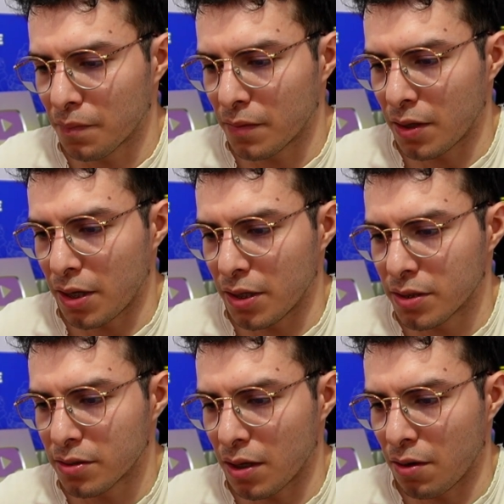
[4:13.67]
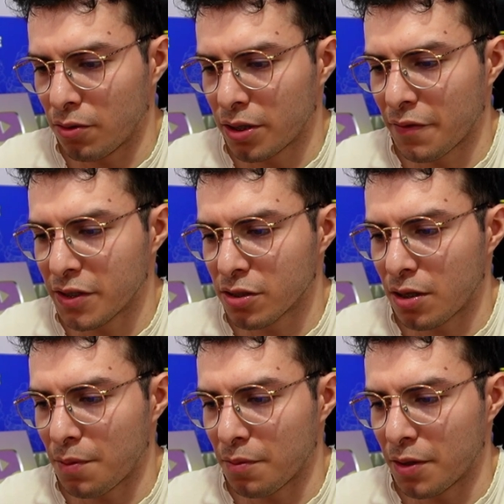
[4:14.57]
Nice. I wonder if he's gonna
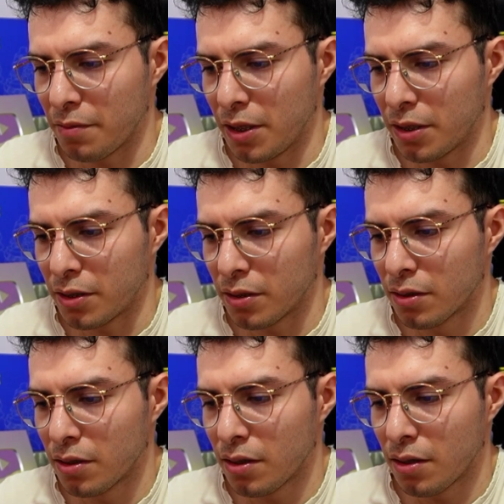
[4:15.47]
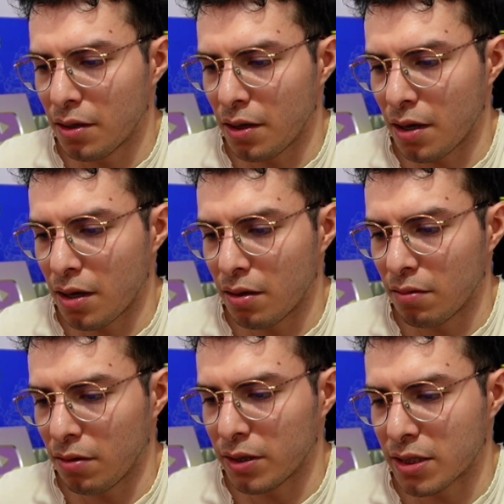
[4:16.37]
pop the ability. Yeah.
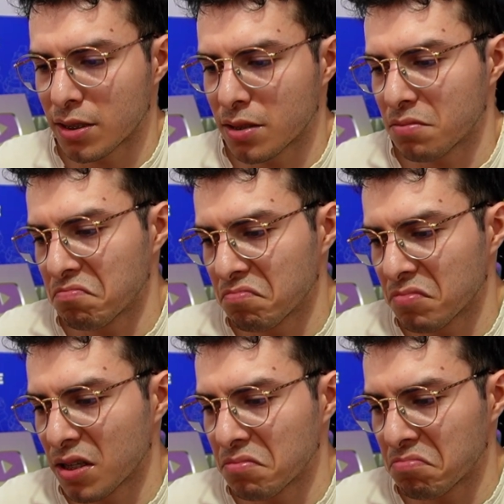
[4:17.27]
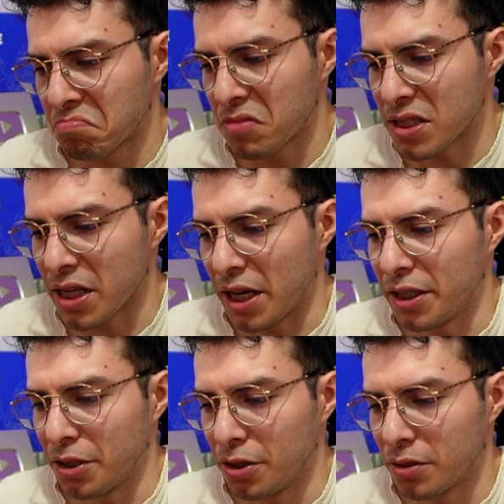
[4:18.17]
Well, that's kind
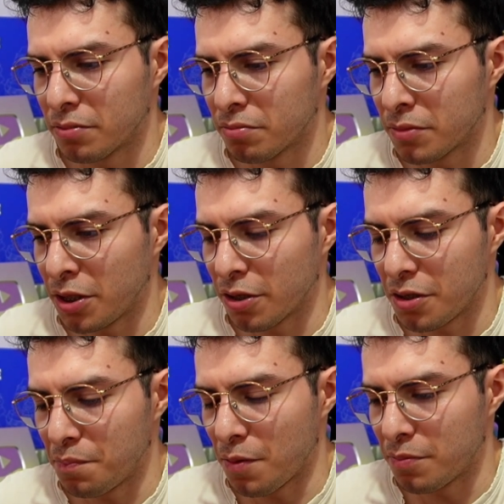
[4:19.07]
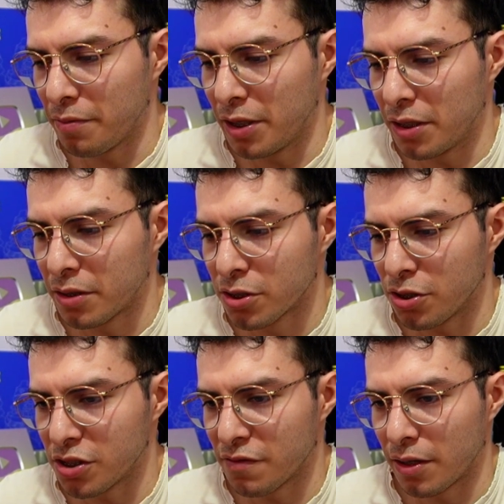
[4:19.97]
of good. He already popped the ability, so
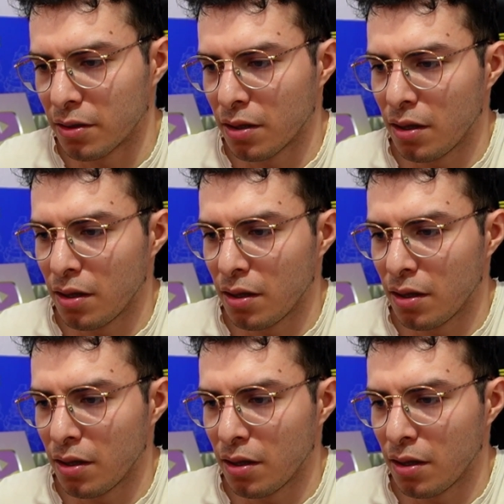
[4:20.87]
it's fine.